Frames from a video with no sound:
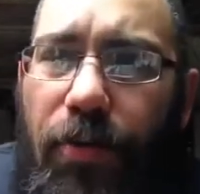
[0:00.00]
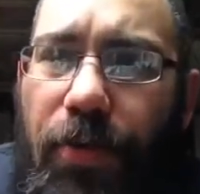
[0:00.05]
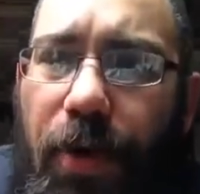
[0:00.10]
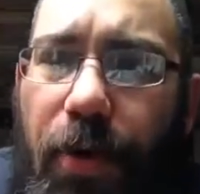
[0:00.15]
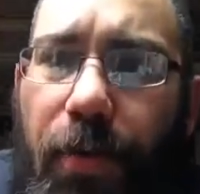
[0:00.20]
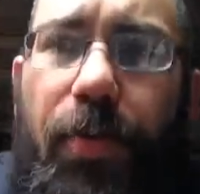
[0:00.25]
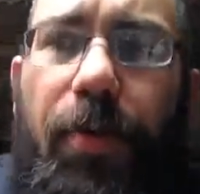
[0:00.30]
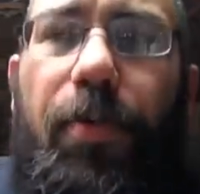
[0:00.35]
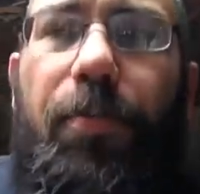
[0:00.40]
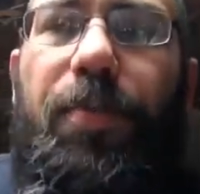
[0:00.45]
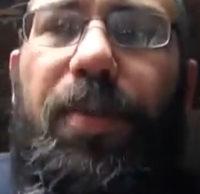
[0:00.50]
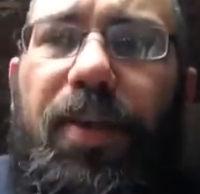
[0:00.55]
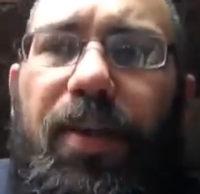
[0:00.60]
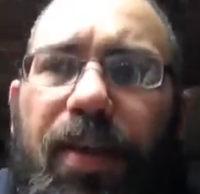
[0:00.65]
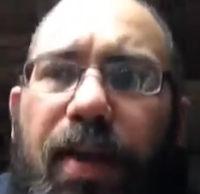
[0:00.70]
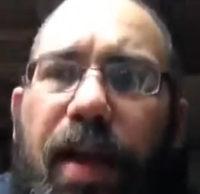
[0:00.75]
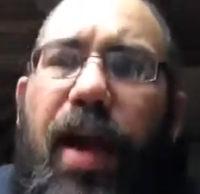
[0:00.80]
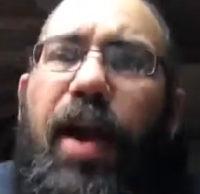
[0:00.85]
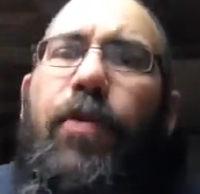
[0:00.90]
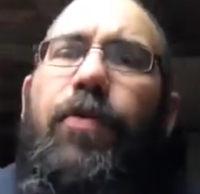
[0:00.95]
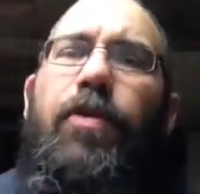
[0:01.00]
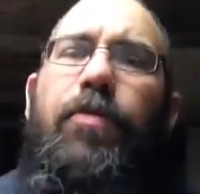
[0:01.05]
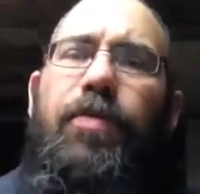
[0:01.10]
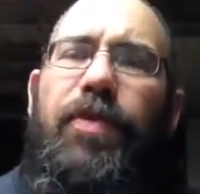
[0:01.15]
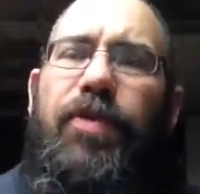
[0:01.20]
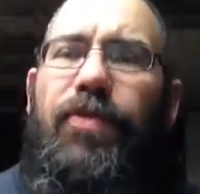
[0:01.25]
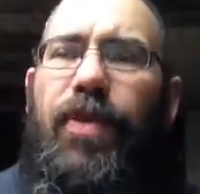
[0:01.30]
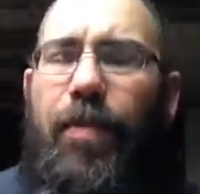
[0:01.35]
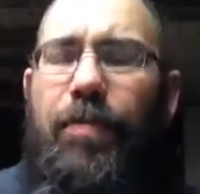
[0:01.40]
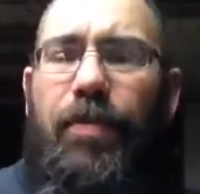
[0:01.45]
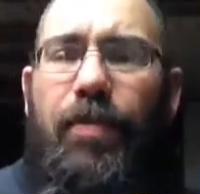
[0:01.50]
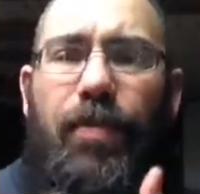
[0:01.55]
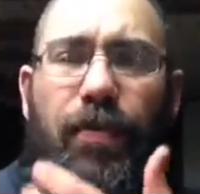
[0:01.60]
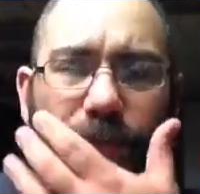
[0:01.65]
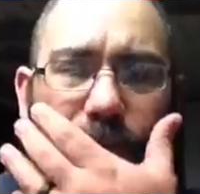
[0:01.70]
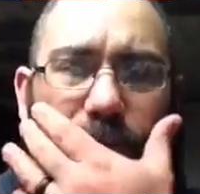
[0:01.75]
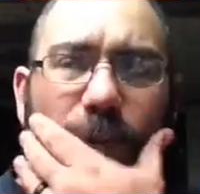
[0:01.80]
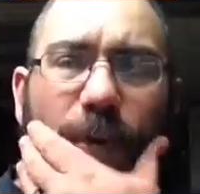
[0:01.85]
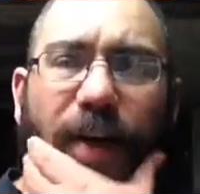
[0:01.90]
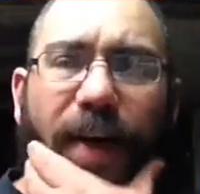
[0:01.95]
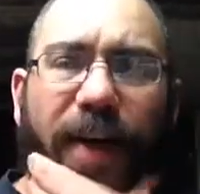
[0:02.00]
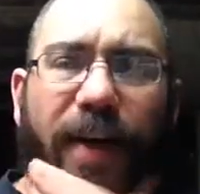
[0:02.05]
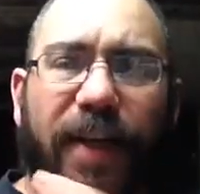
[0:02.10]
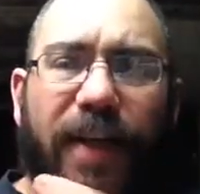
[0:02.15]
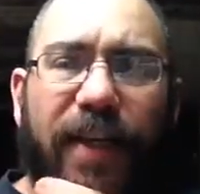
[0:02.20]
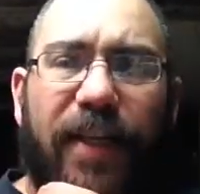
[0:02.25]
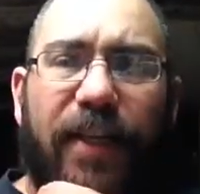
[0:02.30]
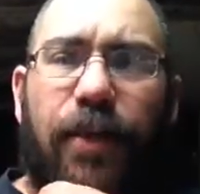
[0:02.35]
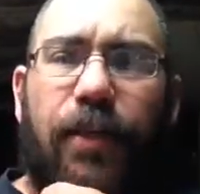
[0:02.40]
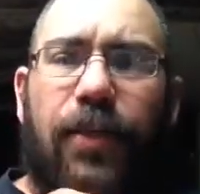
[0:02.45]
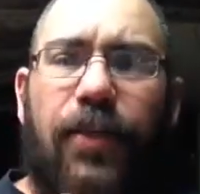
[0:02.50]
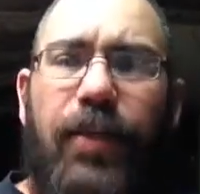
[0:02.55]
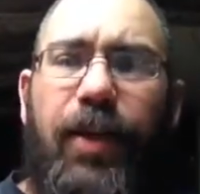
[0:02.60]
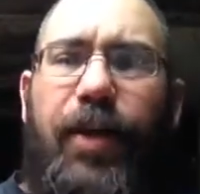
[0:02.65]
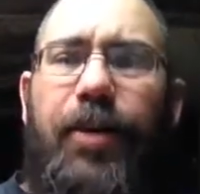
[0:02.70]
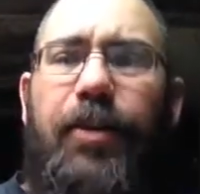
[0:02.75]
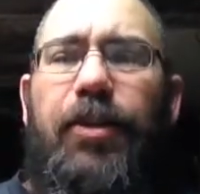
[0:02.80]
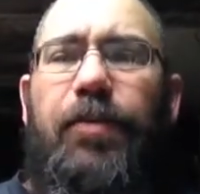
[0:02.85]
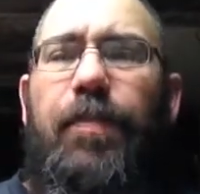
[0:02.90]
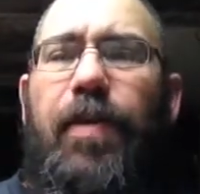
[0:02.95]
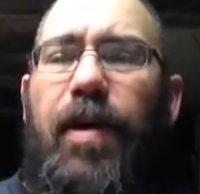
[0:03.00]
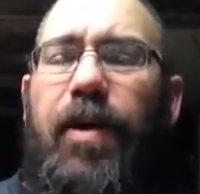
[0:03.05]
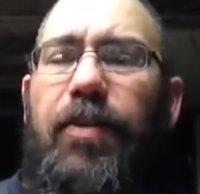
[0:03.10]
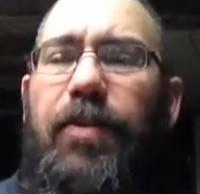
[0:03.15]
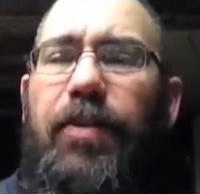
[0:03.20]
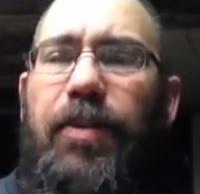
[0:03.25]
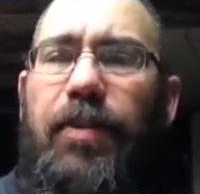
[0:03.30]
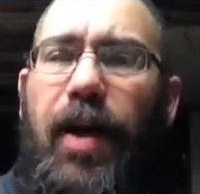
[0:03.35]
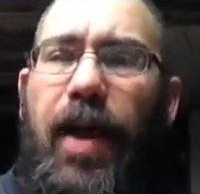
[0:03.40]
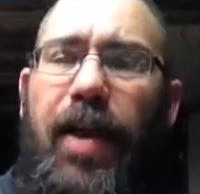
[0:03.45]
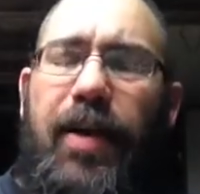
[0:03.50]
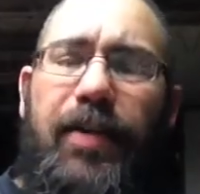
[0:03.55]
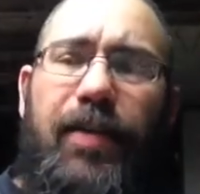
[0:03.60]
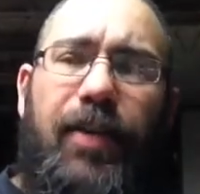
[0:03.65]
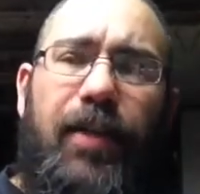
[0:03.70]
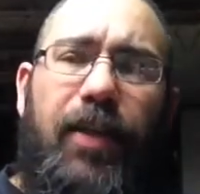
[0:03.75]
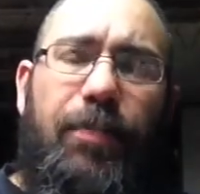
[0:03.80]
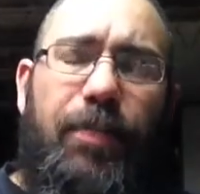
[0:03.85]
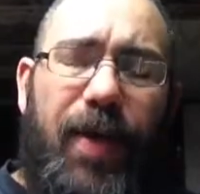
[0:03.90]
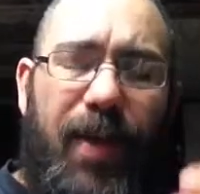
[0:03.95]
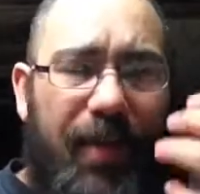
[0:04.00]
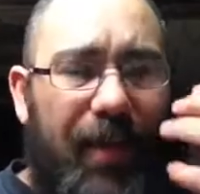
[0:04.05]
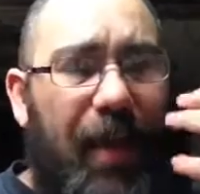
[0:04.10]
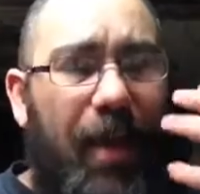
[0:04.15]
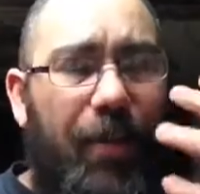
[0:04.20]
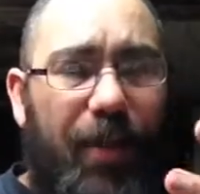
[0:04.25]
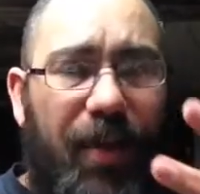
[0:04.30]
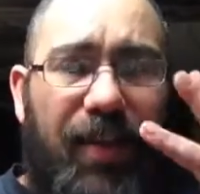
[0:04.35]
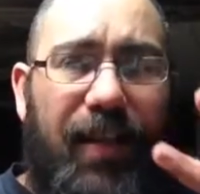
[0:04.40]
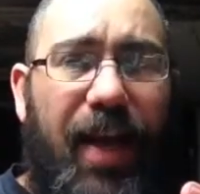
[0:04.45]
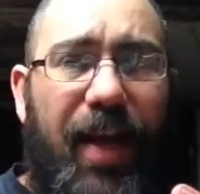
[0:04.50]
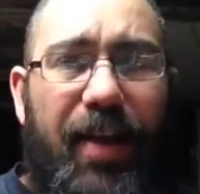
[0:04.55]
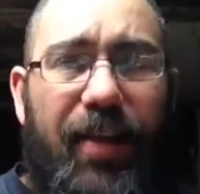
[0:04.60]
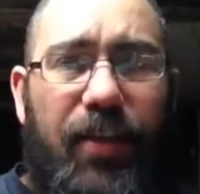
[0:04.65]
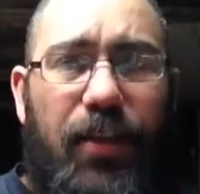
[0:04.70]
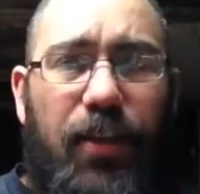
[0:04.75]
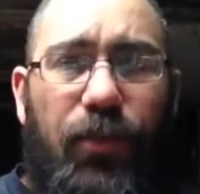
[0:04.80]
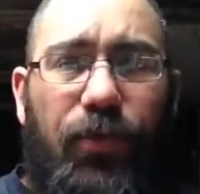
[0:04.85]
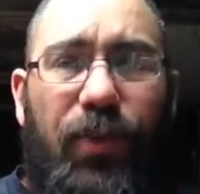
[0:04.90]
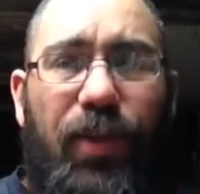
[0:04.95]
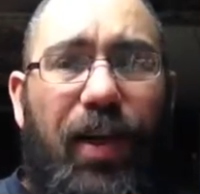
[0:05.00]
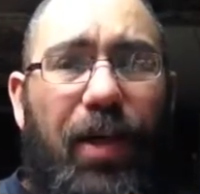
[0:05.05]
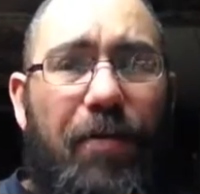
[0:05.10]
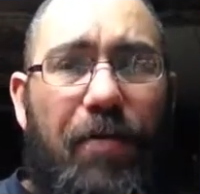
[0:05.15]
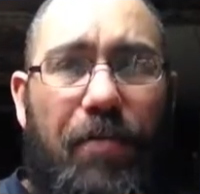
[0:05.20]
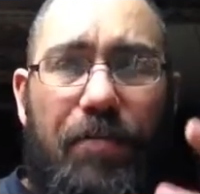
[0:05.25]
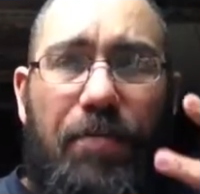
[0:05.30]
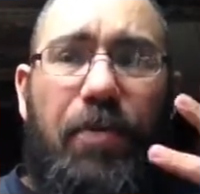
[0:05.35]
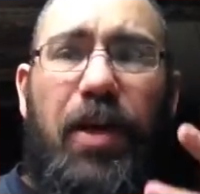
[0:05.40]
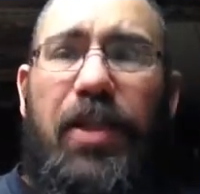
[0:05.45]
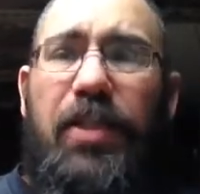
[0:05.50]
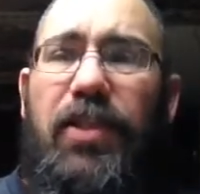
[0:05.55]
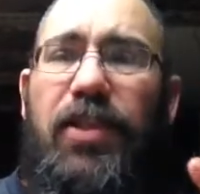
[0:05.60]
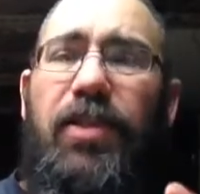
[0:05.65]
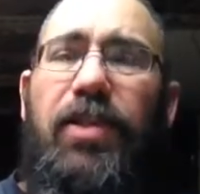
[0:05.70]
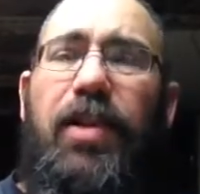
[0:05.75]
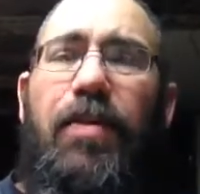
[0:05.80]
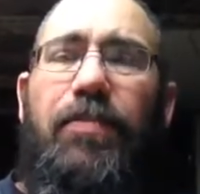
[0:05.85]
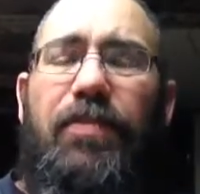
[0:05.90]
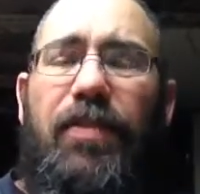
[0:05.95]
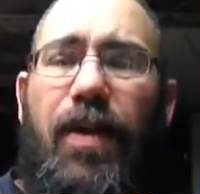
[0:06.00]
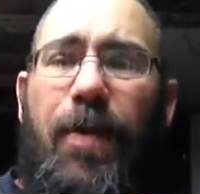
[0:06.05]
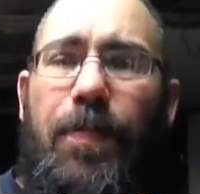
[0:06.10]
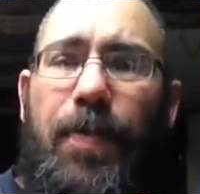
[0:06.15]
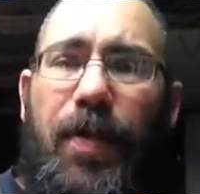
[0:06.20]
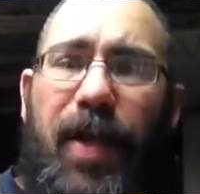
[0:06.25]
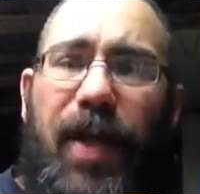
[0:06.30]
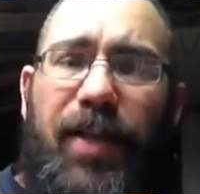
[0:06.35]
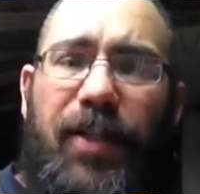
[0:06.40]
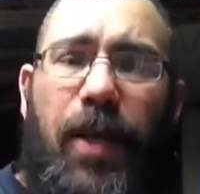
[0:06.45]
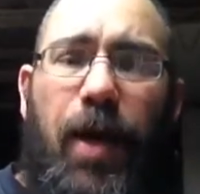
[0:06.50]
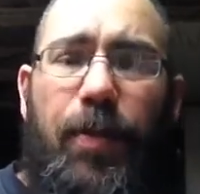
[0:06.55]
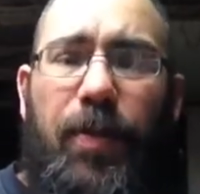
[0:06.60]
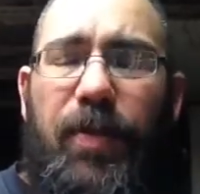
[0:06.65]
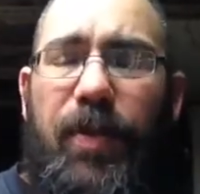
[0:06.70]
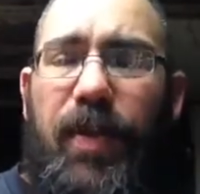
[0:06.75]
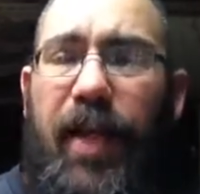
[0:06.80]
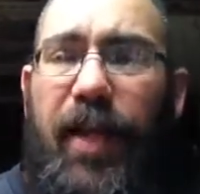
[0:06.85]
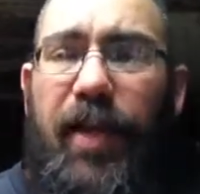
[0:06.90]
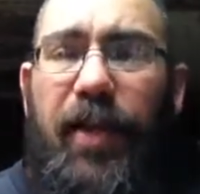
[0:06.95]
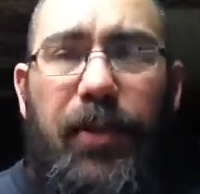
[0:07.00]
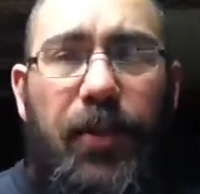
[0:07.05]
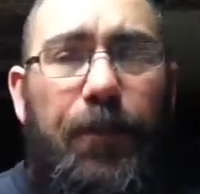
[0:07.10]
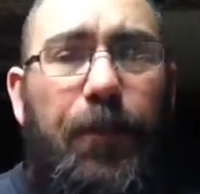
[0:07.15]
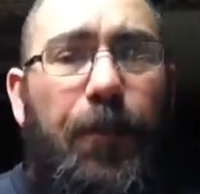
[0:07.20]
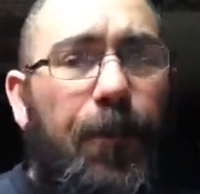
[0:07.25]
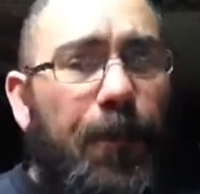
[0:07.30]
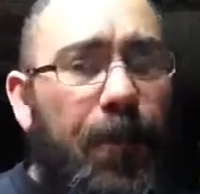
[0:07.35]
I will be dropping a review on it either tonight or tomorrow. It just honestly depends on how my sinuses feel. I've been pretty stuffed up the last couple days.